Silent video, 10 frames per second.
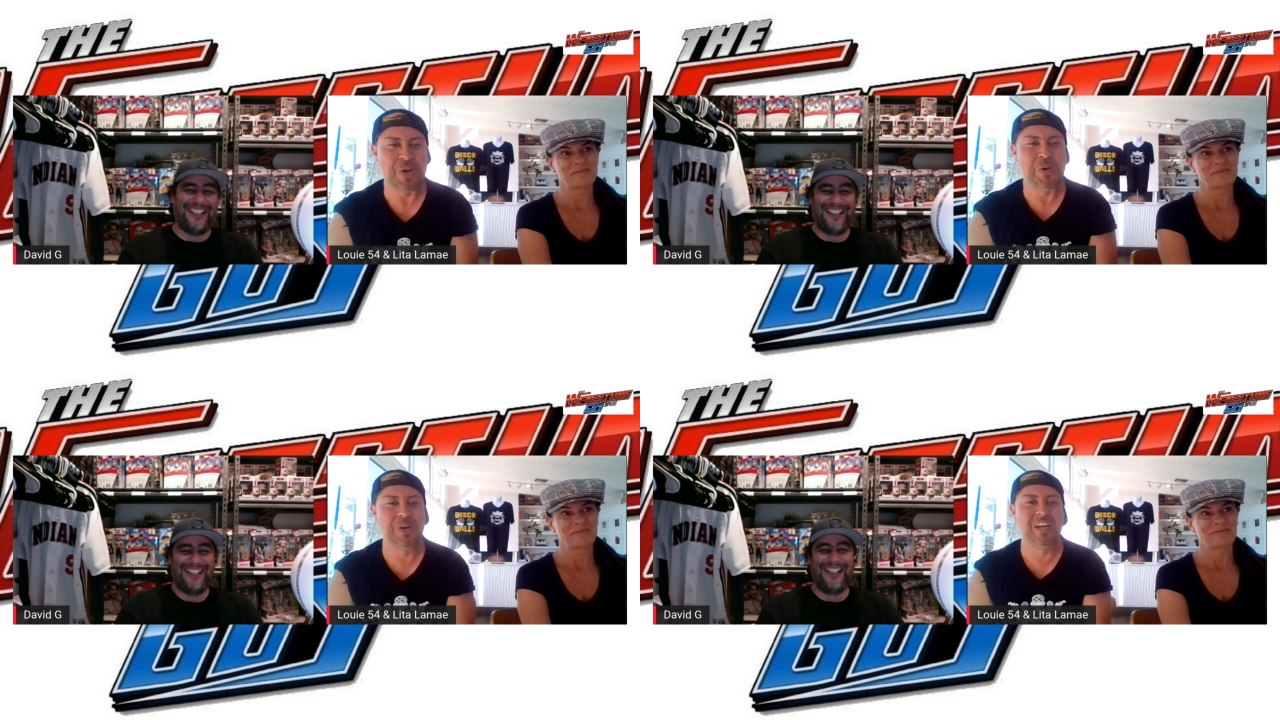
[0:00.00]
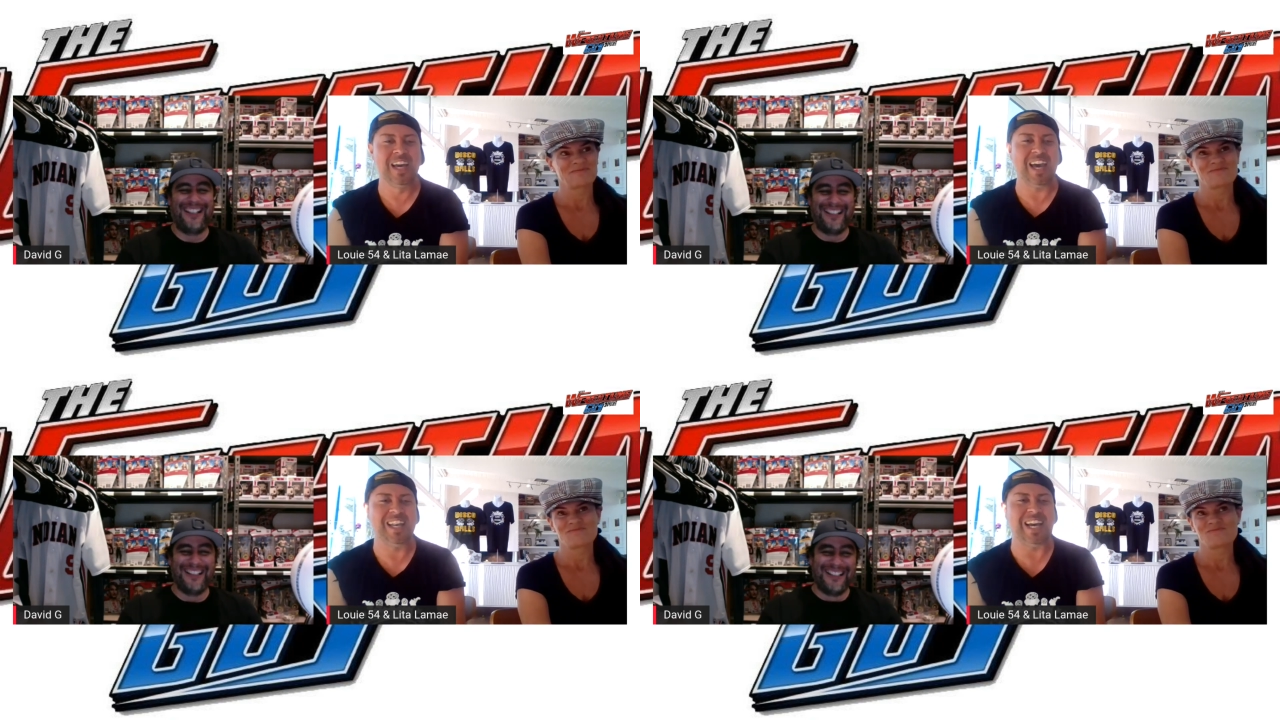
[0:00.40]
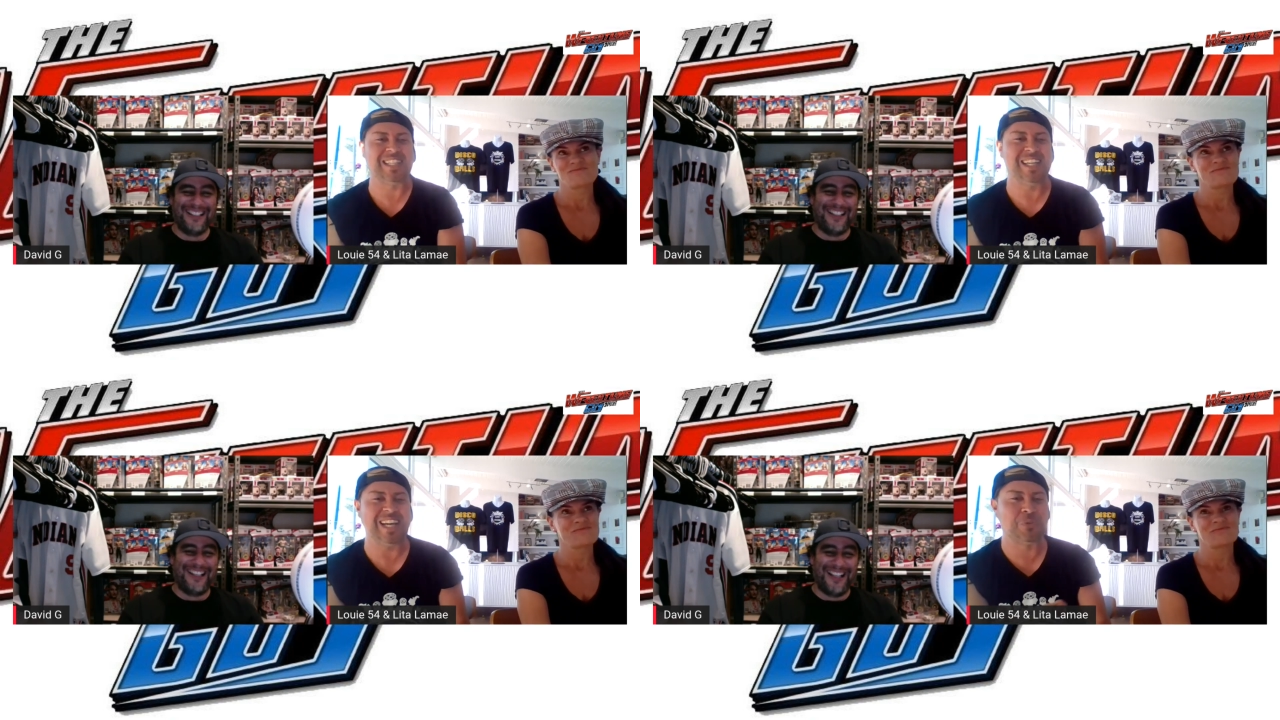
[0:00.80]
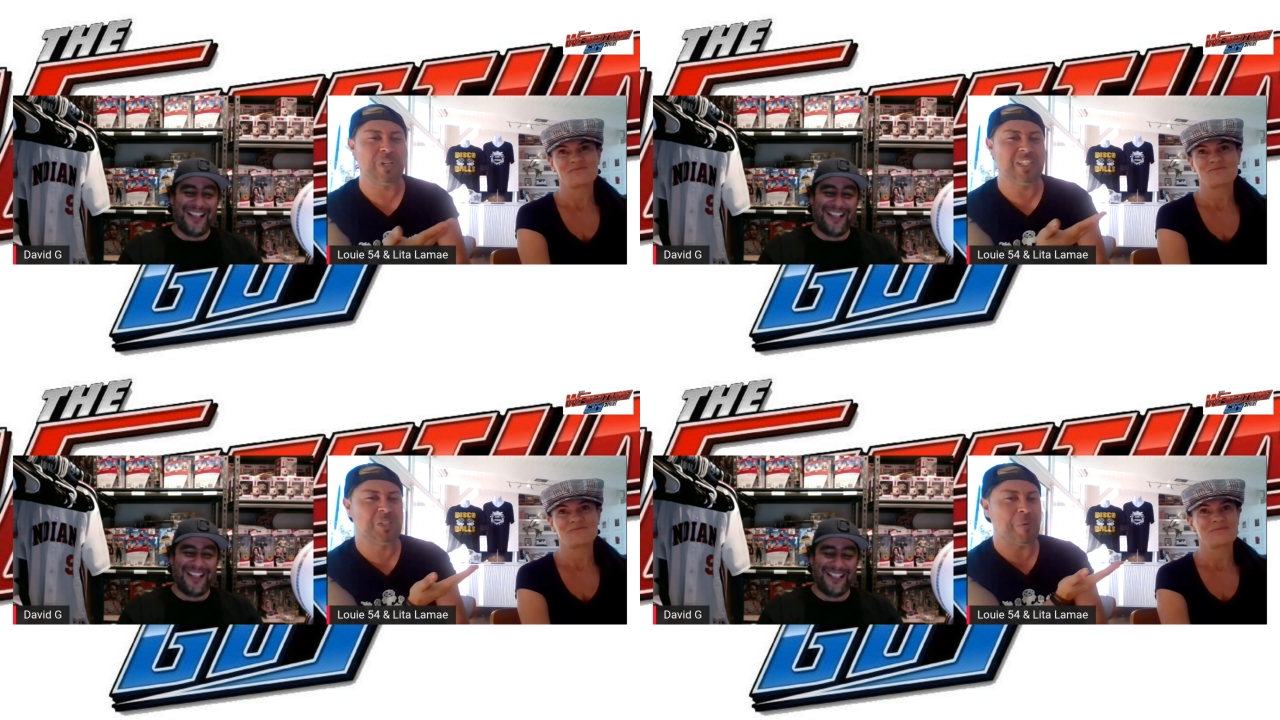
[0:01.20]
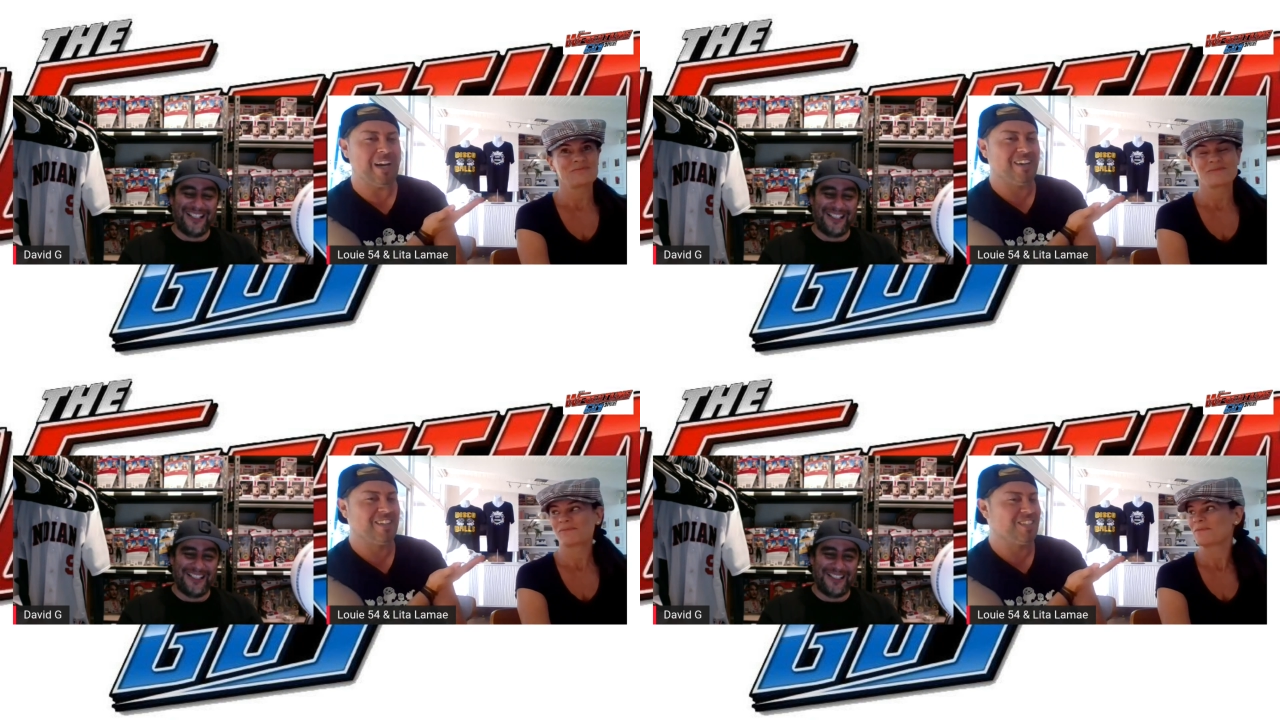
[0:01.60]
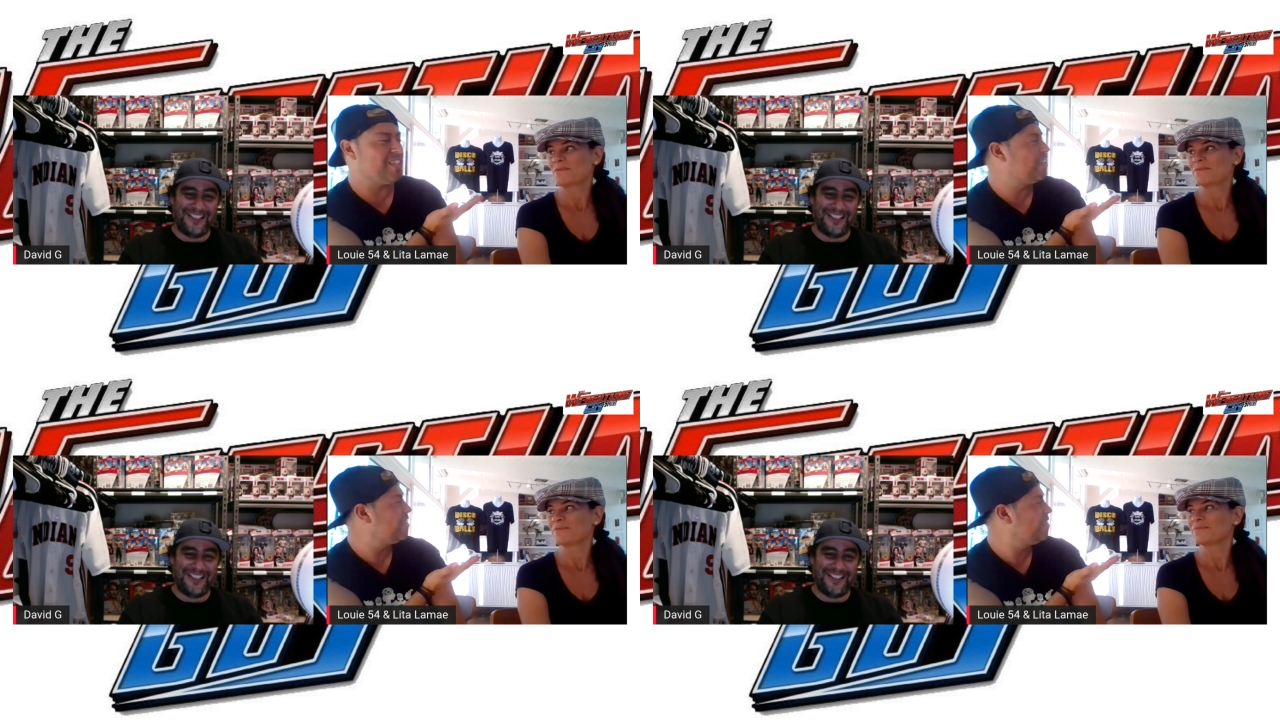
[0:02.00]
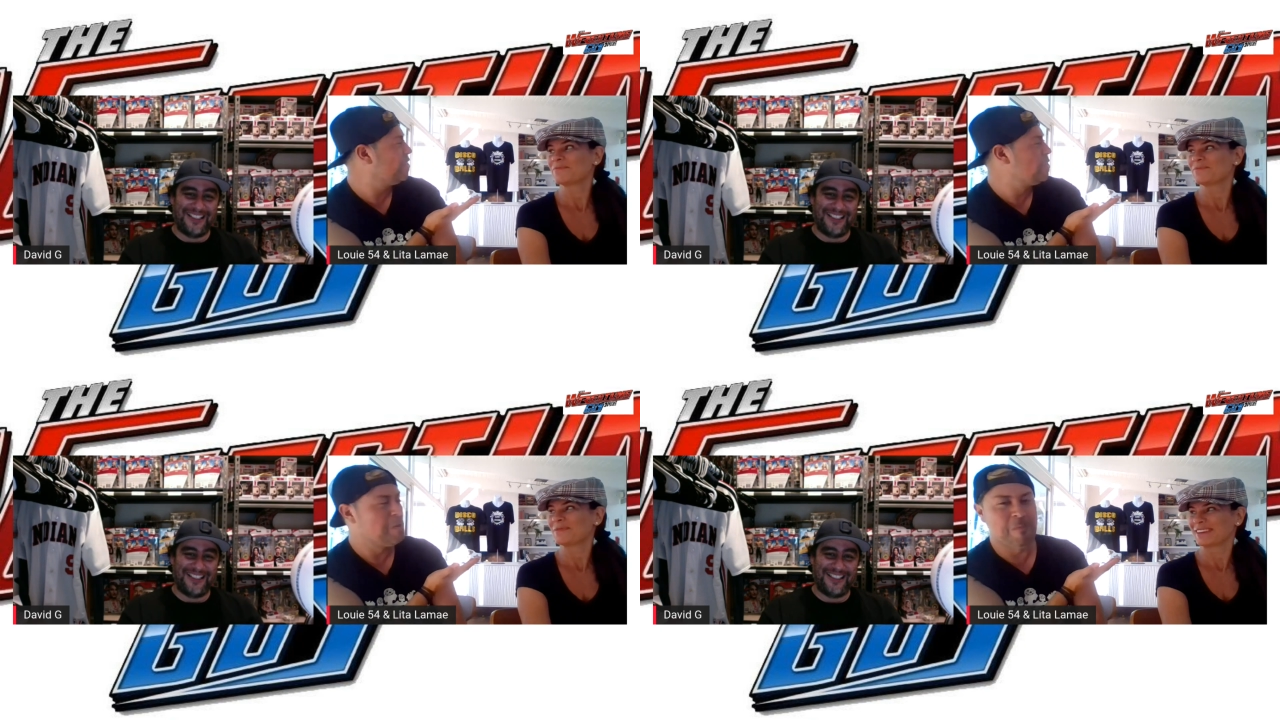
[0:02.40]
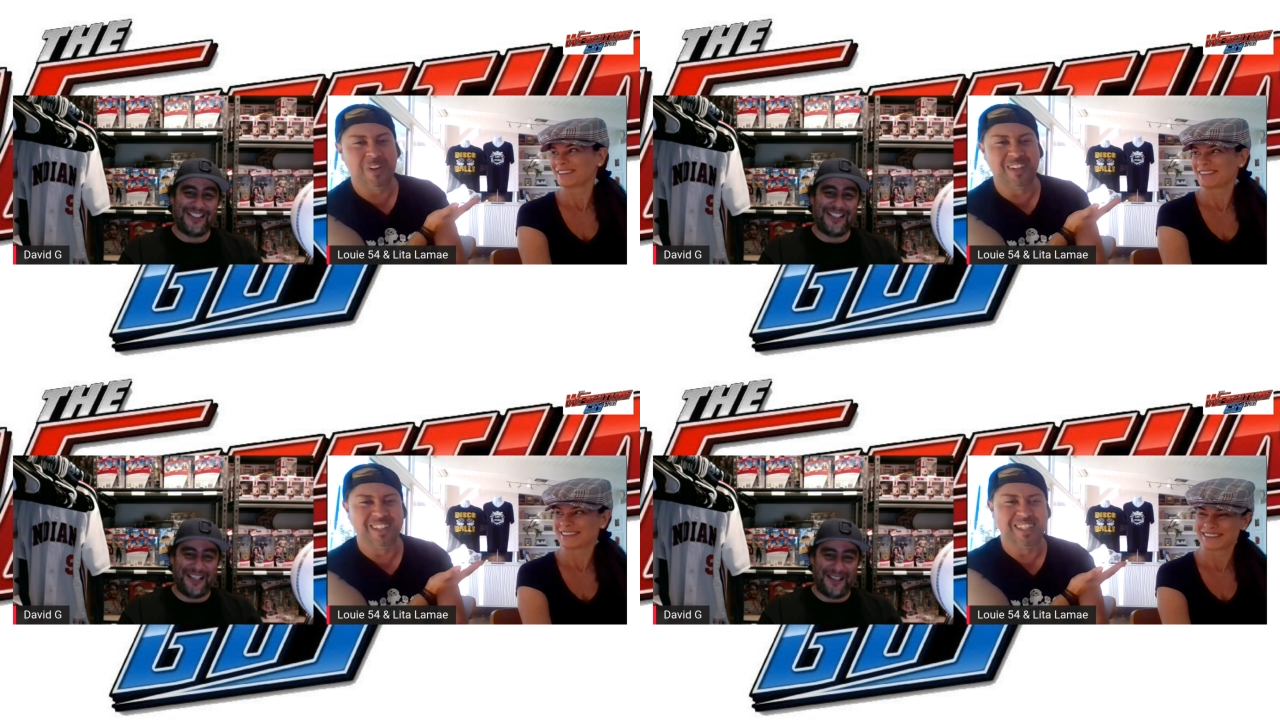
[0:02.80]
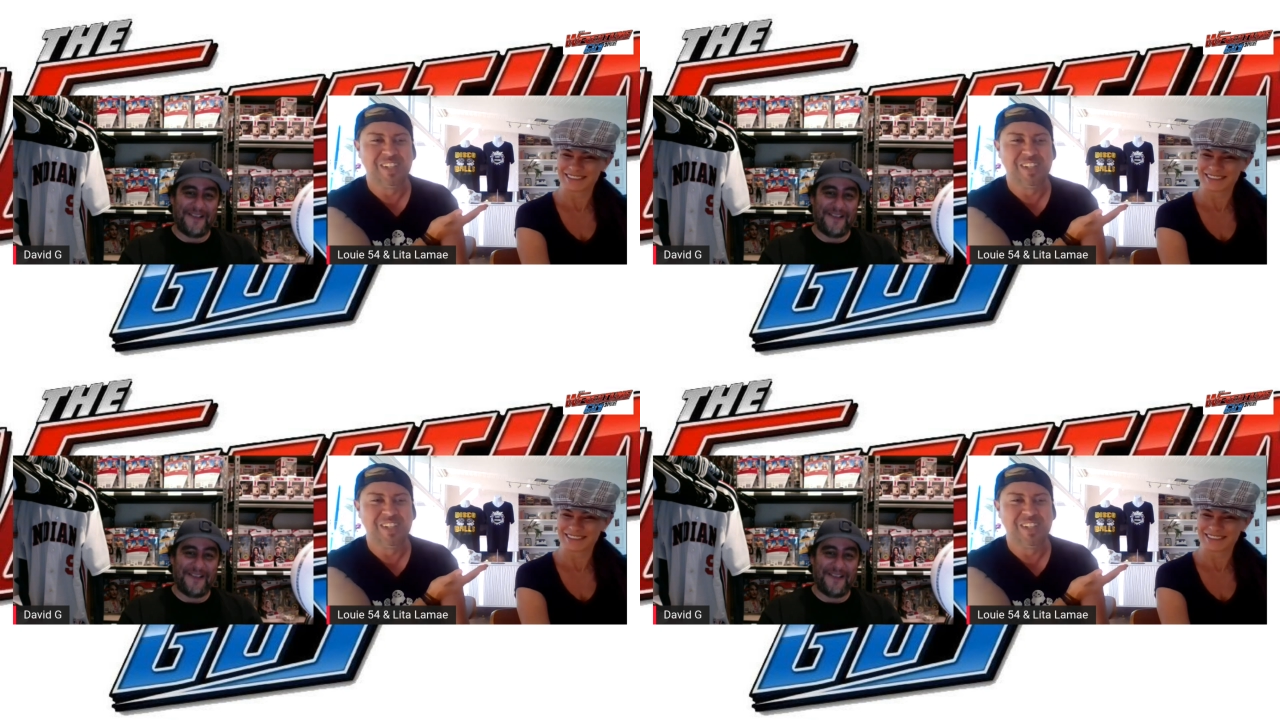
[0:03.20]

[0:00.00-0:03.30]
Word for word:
Speaker 1: and that's what inspired the shirt. yeah,